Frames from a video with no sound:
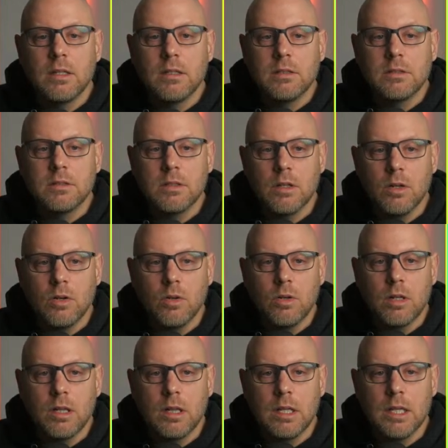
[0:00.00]
So
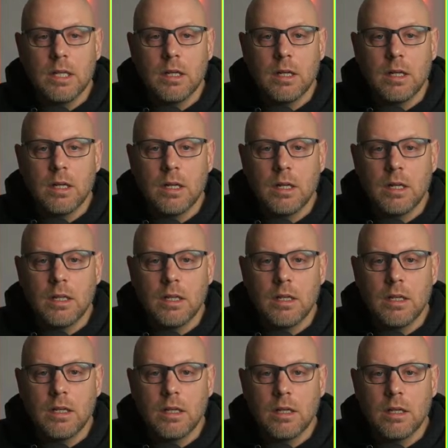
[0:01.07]

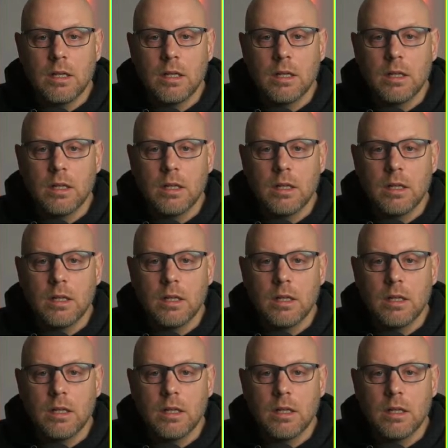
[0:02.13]
Klingon